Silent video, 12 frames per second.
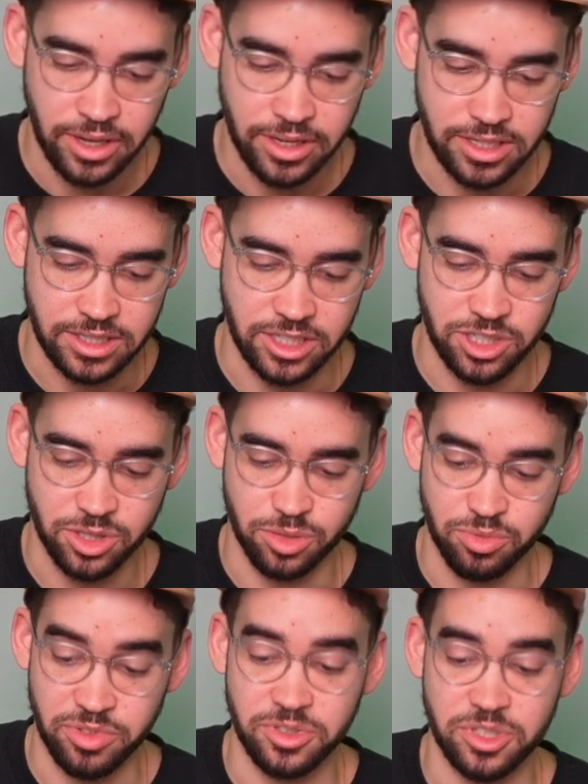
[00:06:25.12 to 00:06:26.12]
as I showed
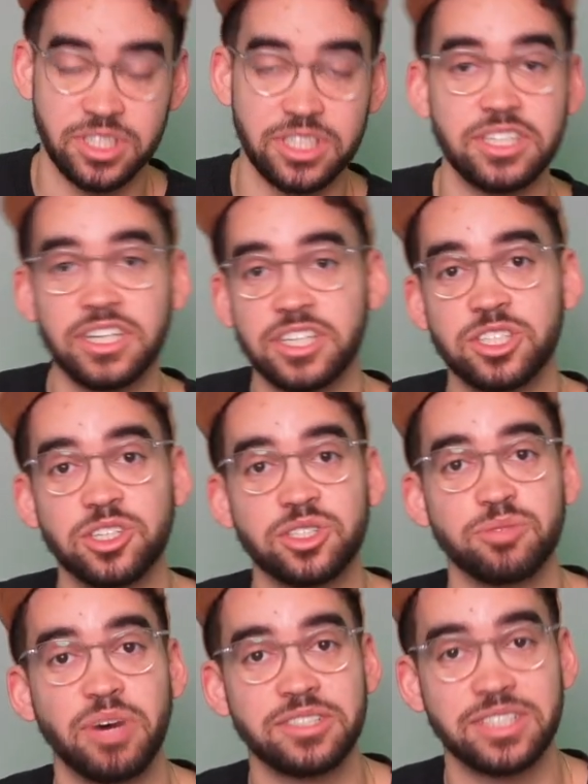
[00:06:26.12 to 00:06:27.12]
previously, it's just
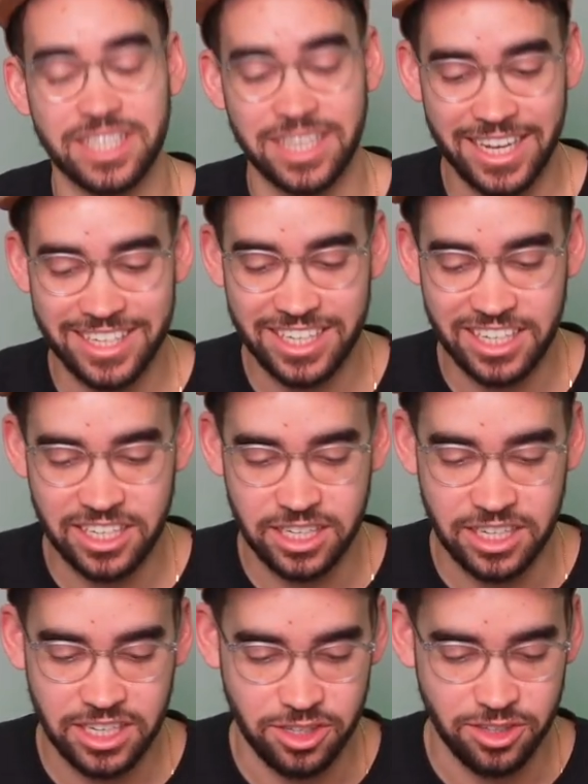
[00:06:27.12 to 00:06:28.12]
about sliding
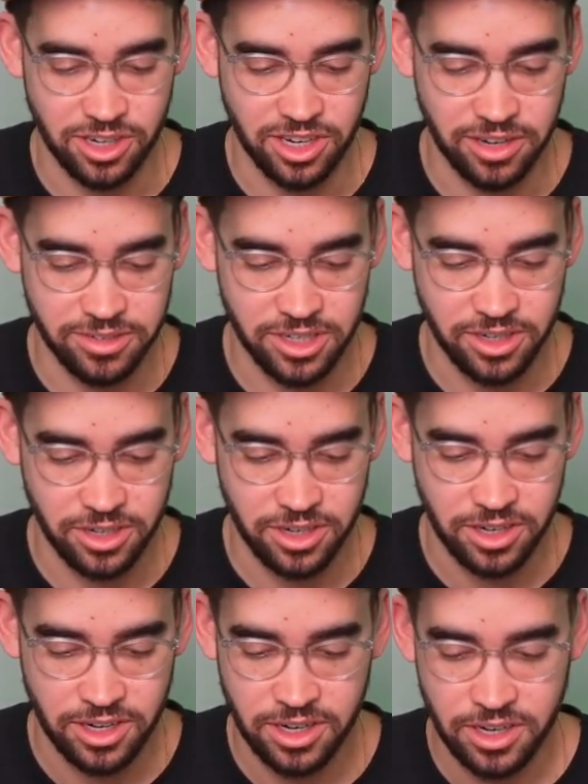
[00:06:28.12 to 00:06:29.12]
in the cover.
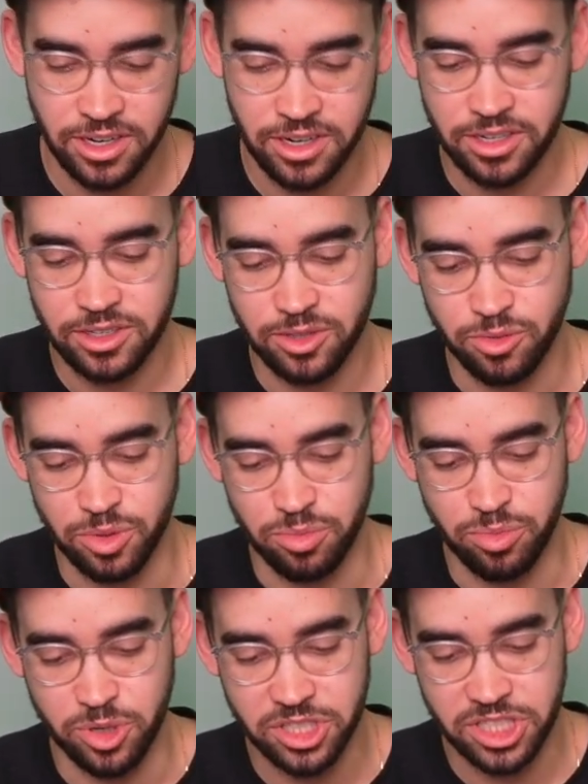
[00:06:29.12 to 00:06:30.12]
We
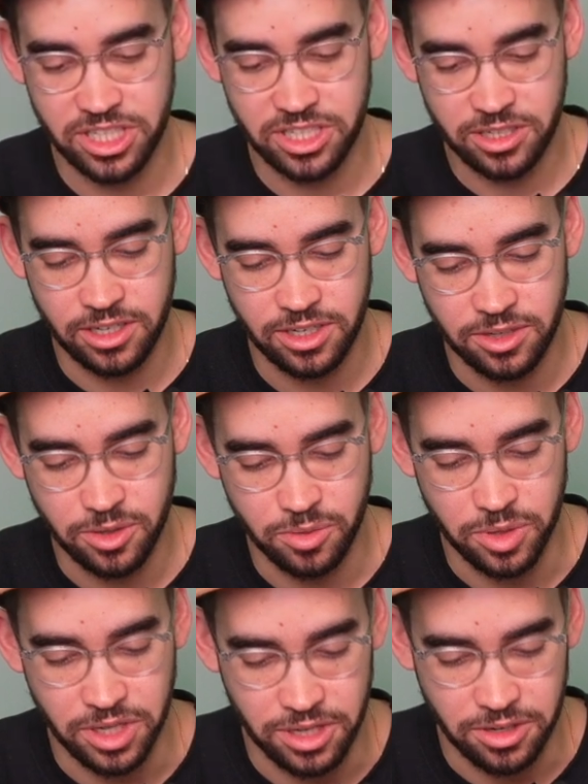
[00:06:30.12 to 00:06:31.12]
push it,
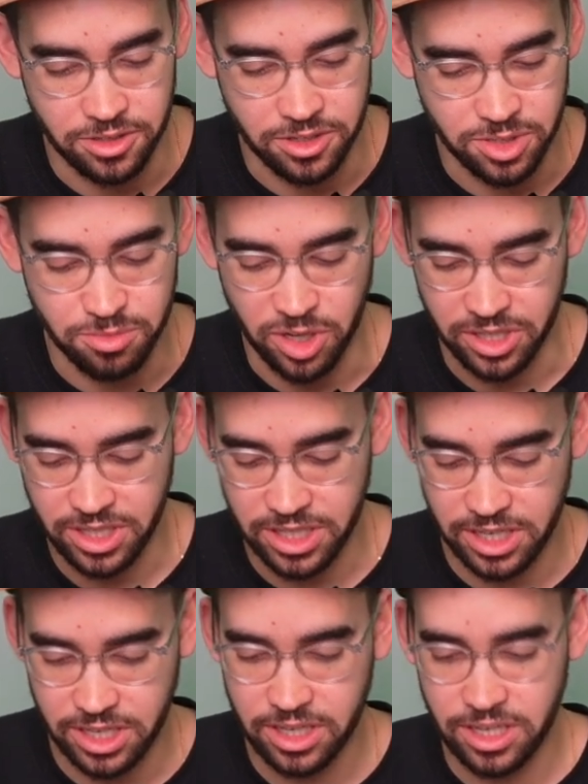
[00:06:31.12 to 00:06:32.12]
we hear this small
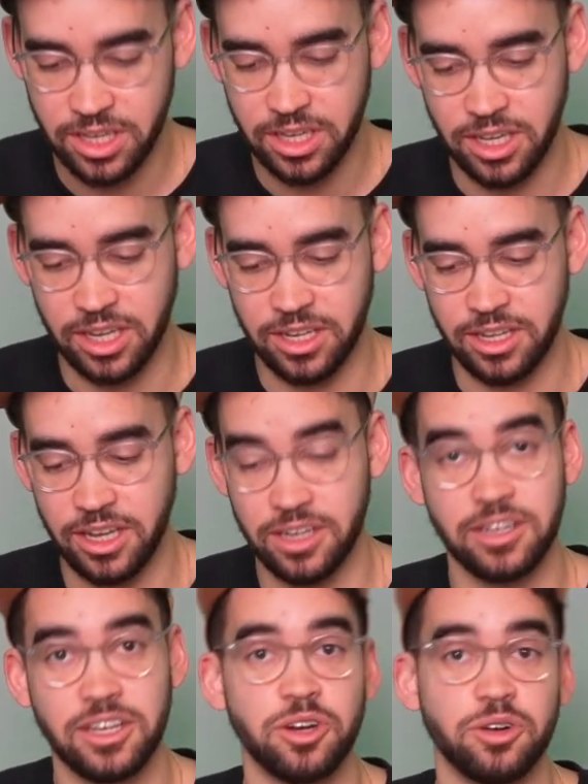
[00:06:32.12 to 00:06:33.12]
click, and
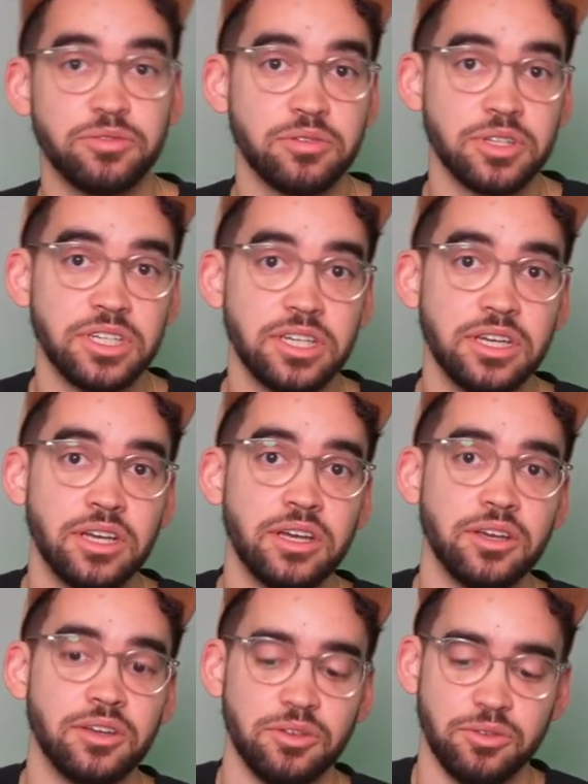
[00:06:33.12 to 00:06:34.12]
then carefully
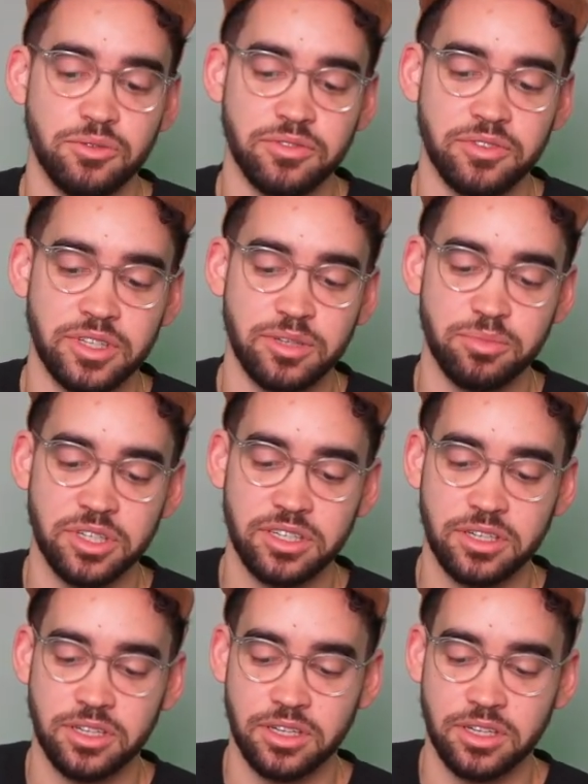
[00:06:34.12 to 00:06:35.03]
you flip it